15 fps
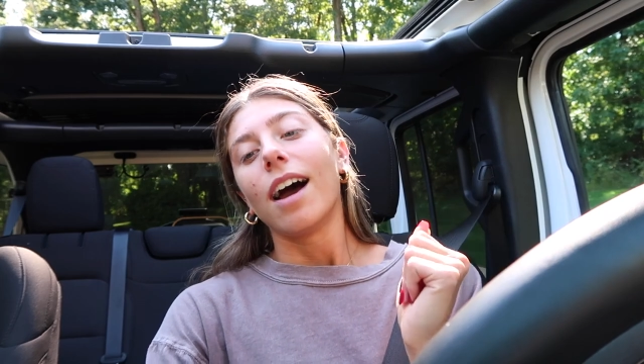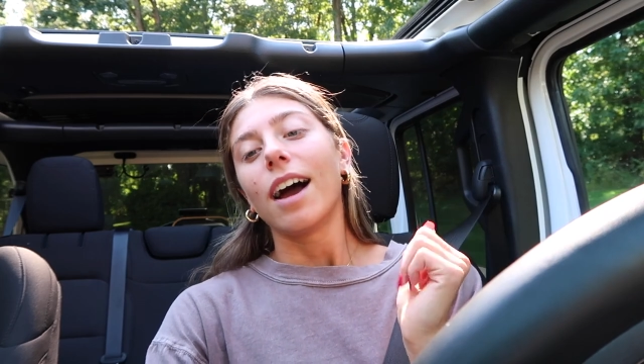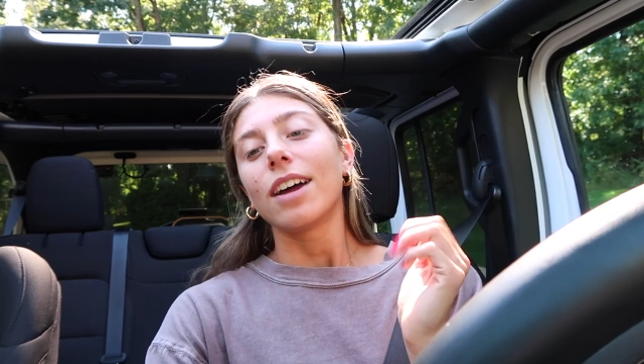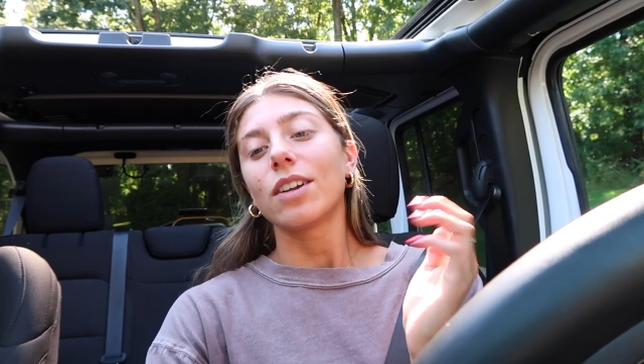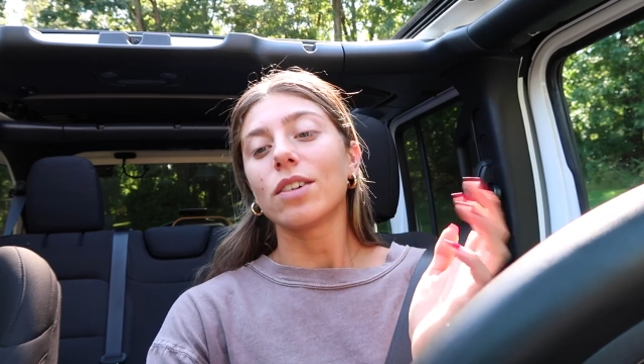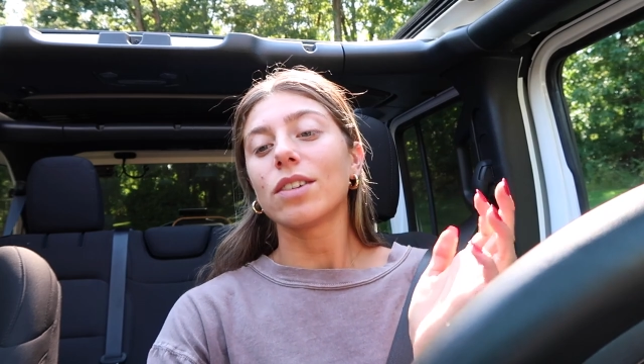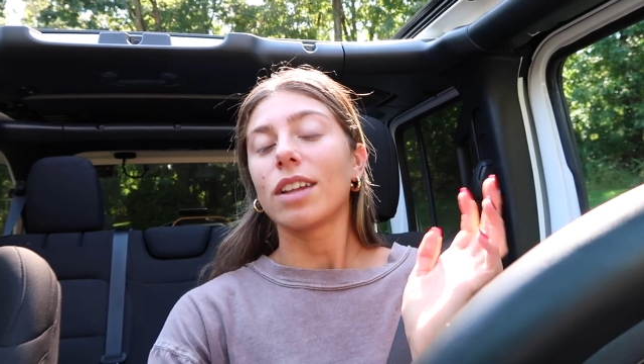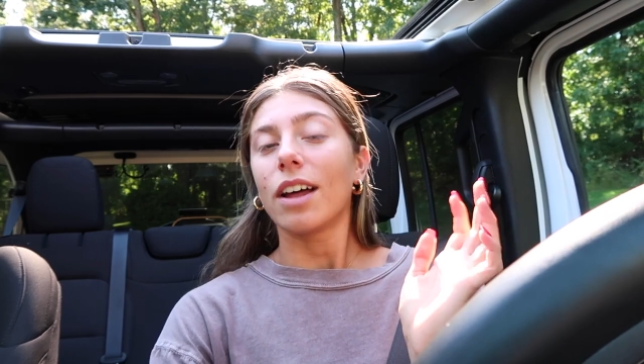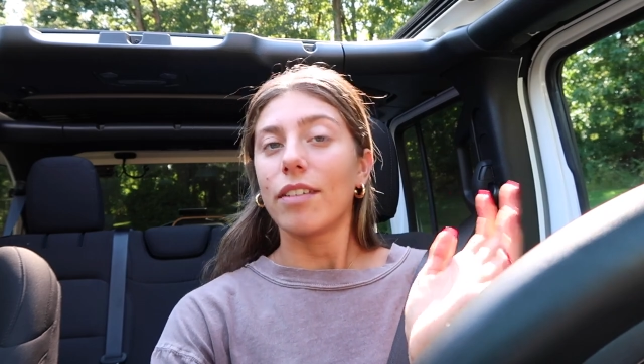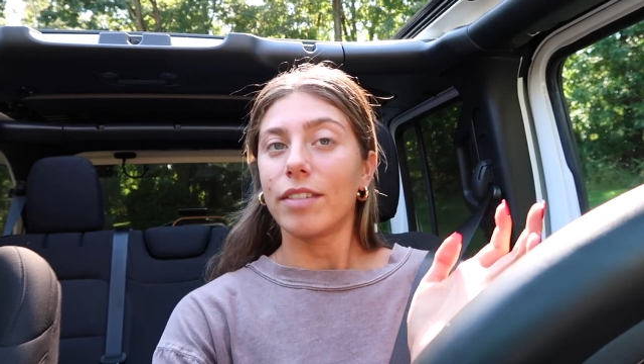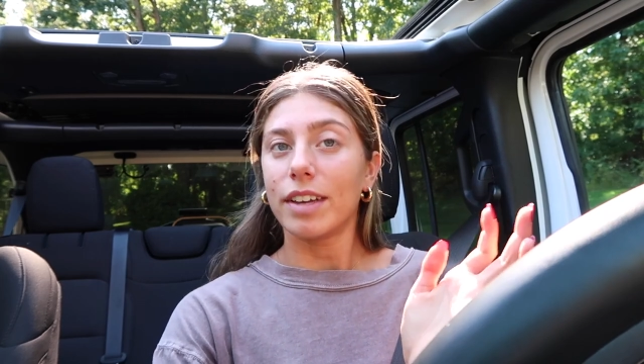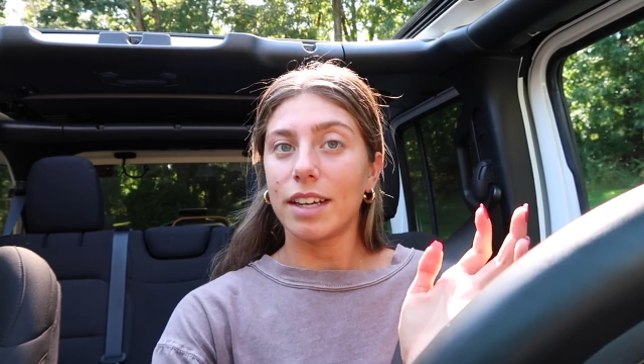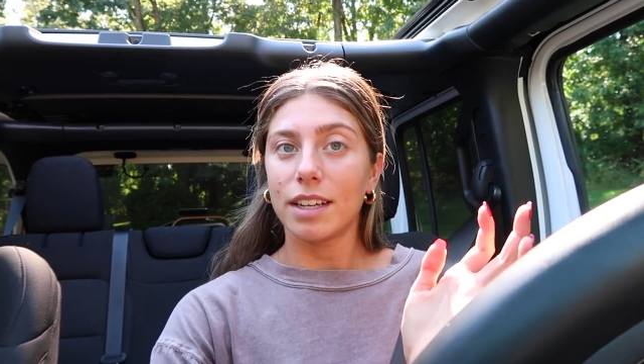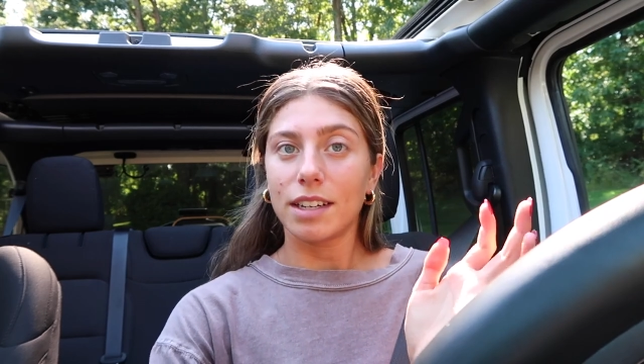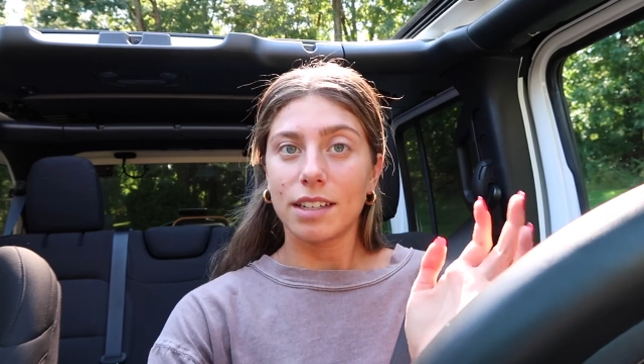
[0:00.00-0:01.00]
I don't
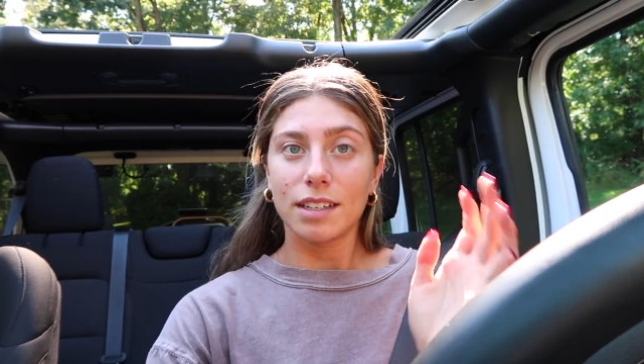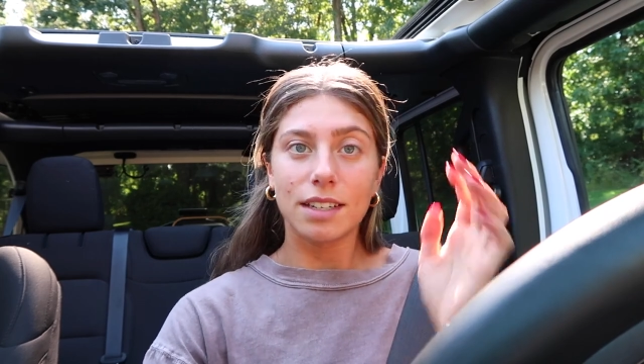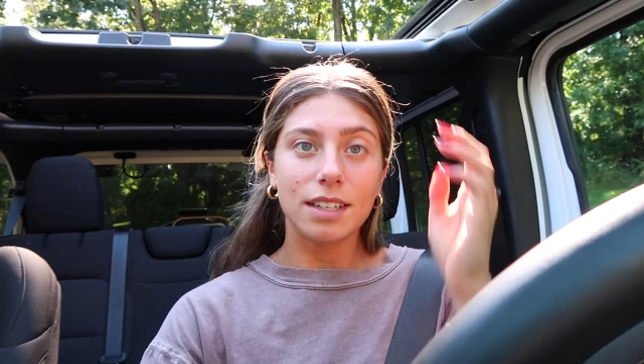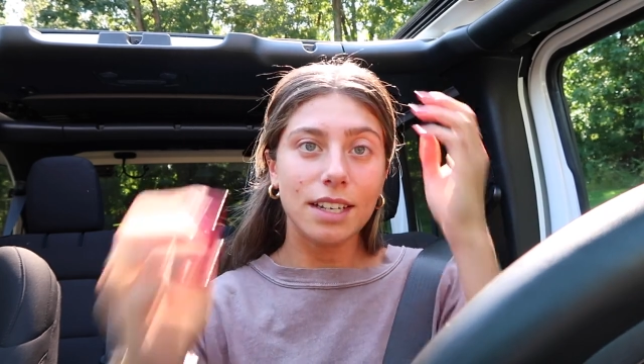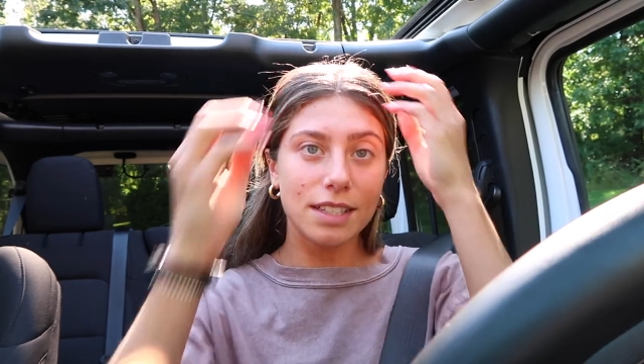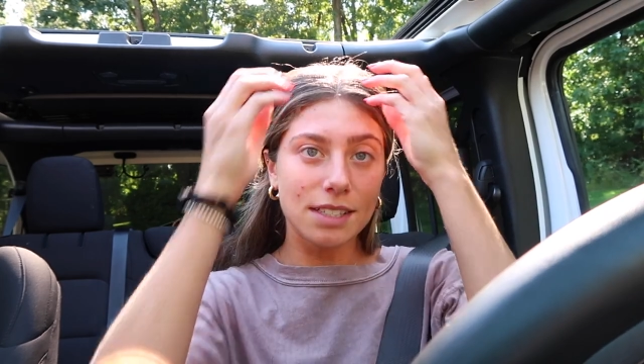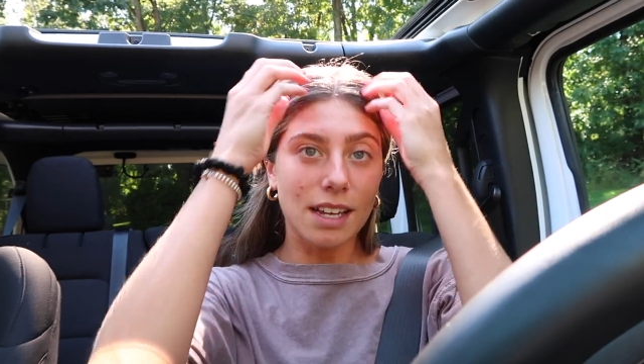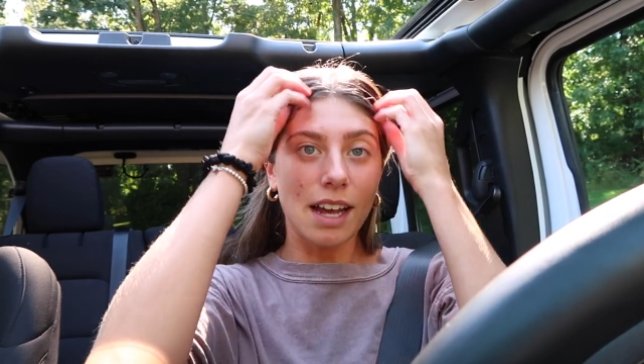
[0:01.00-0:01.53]
love it. It's